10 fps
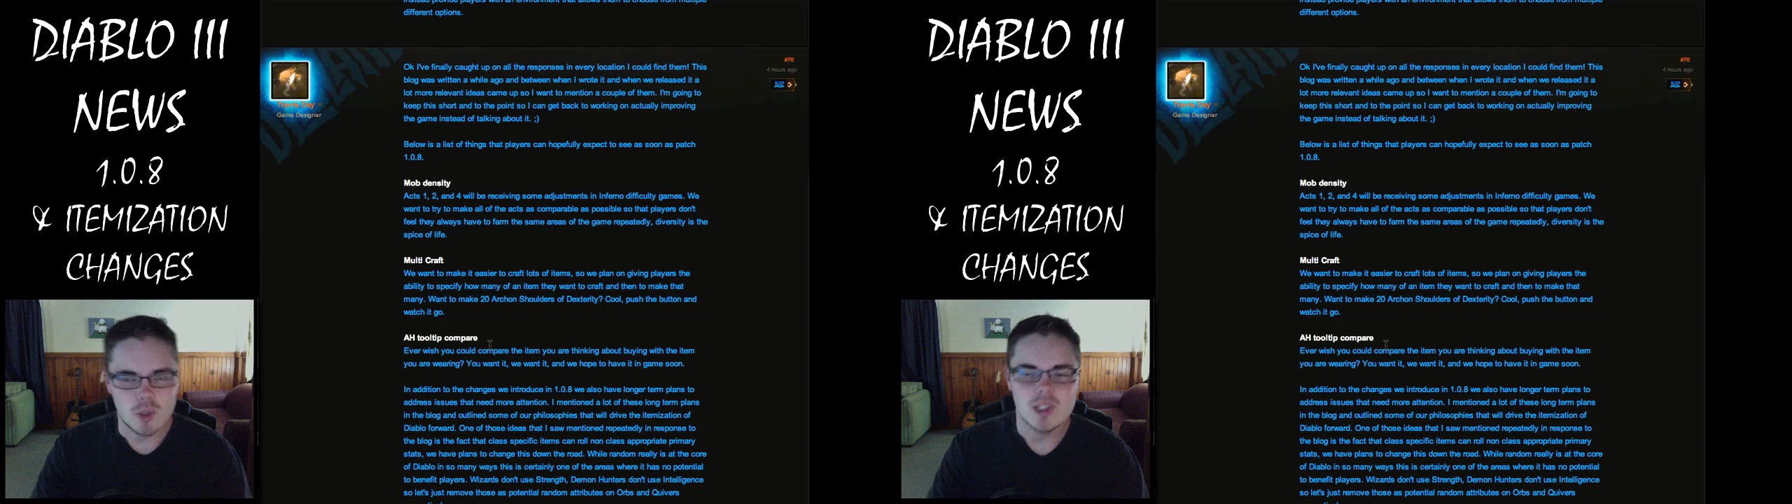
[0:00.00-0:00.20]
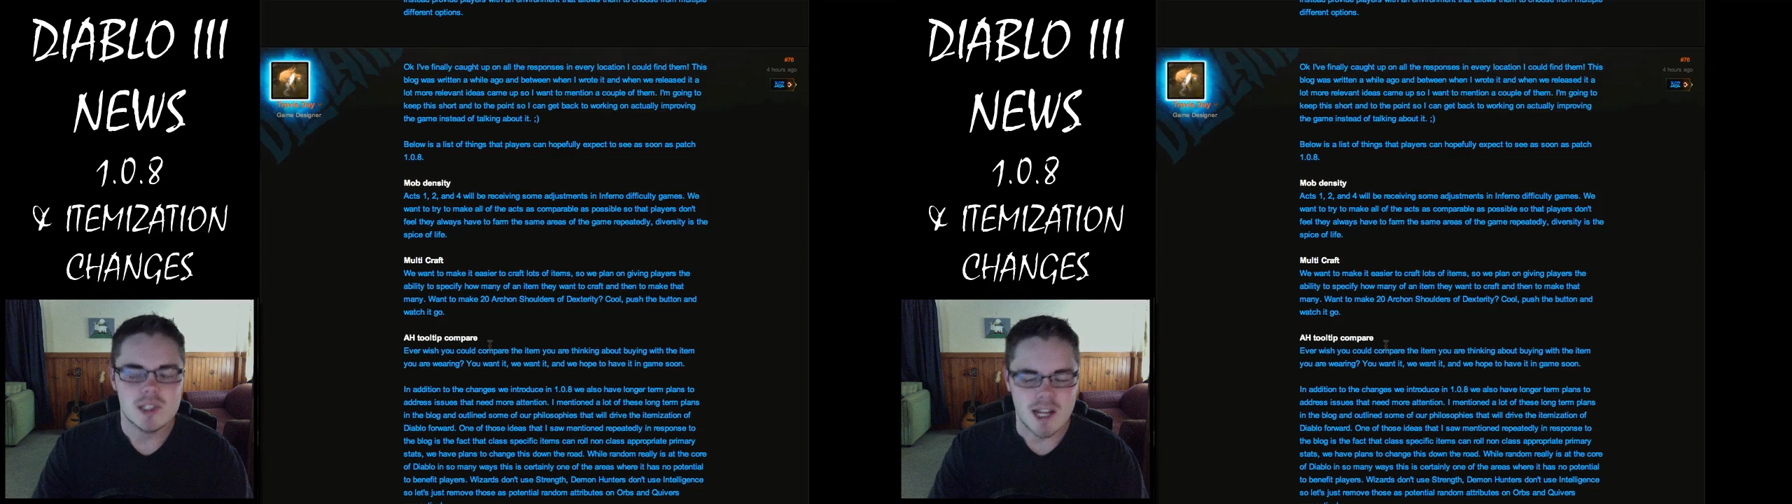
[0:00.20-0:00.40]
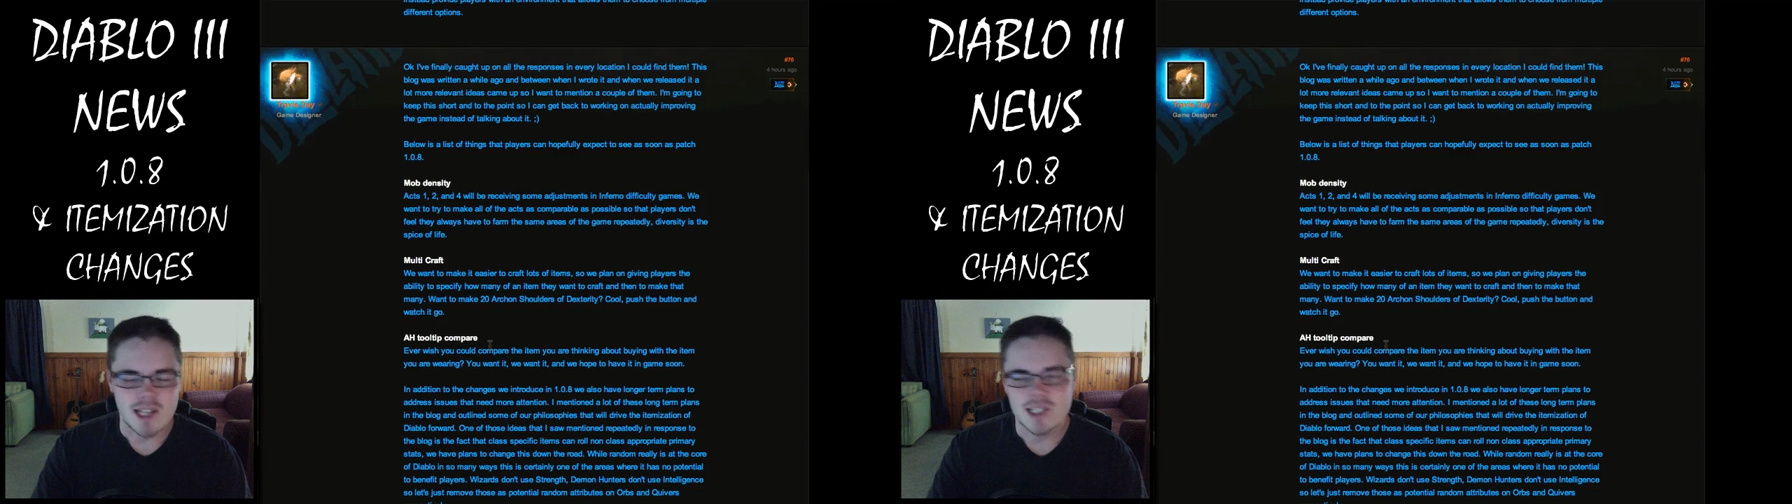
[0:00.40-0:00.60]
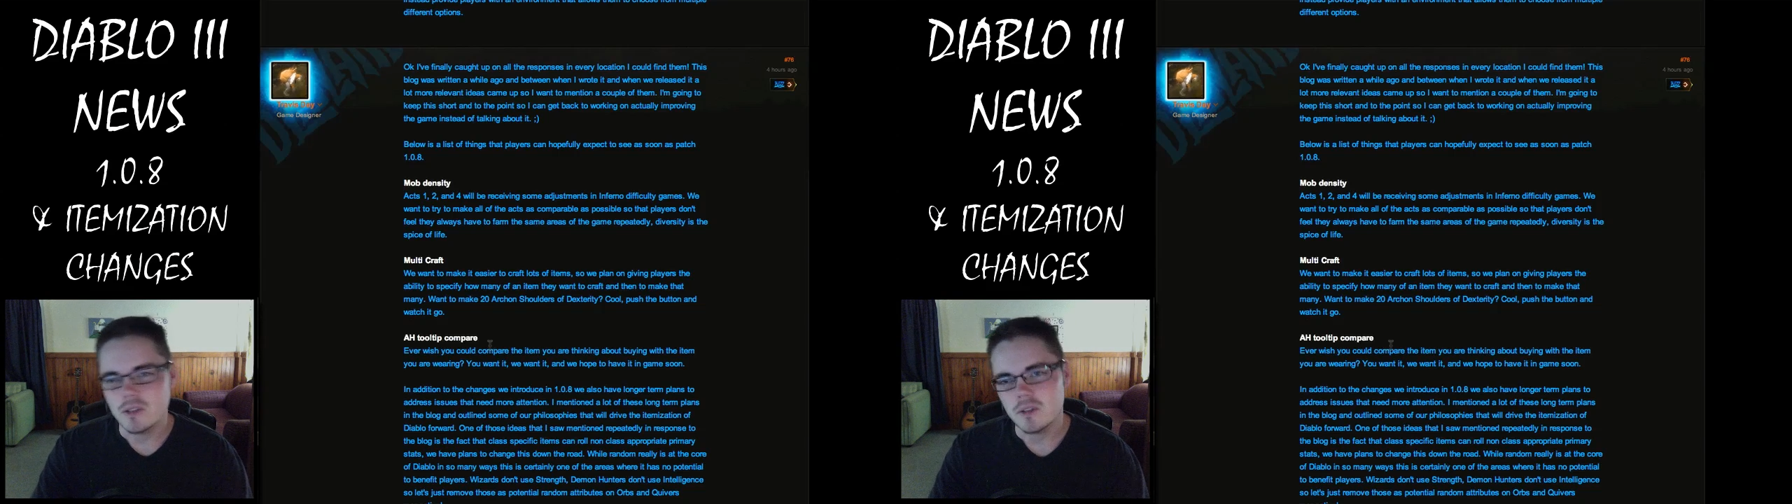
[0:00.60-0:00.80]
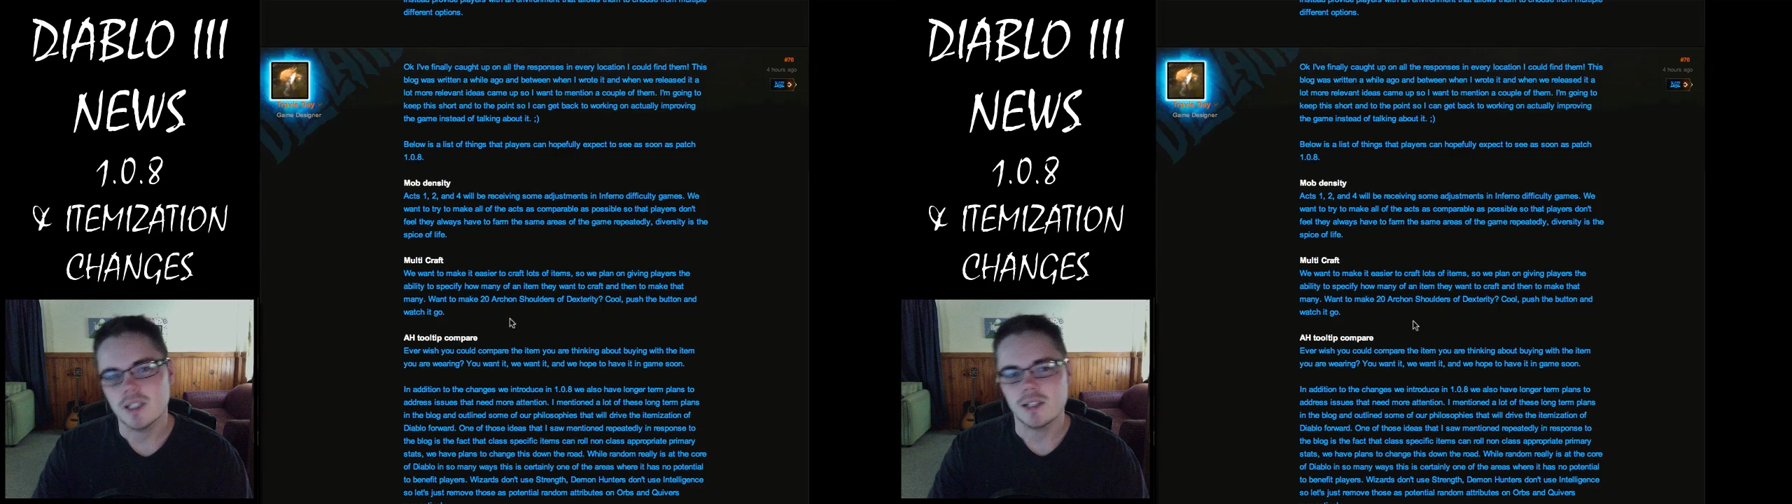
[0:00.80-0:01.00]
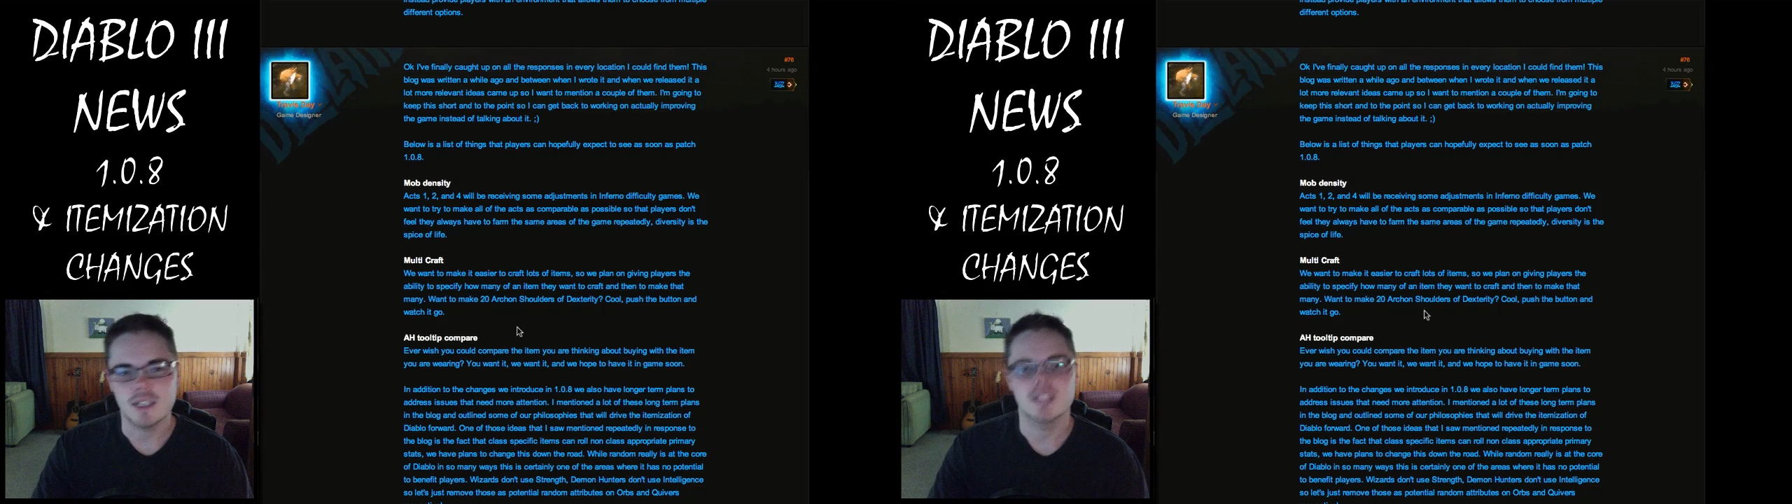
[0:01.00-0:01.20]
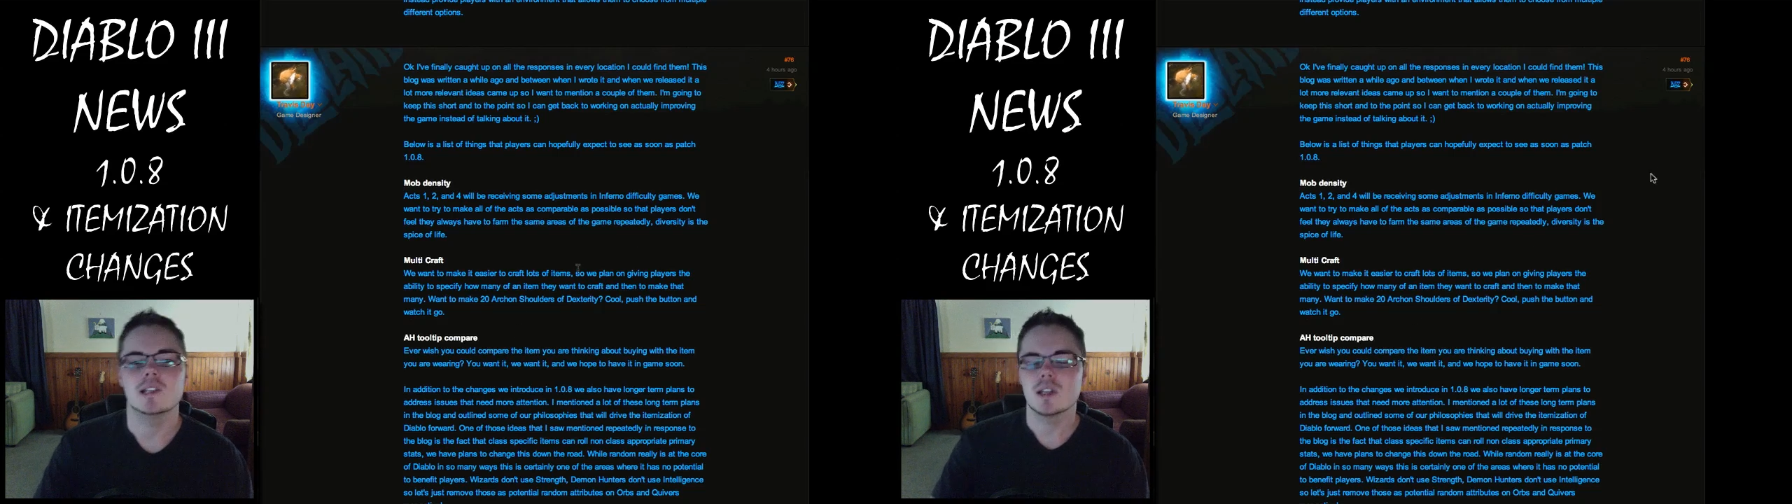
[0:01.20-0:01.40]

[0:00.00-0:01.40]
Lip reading: the stats and everything like that.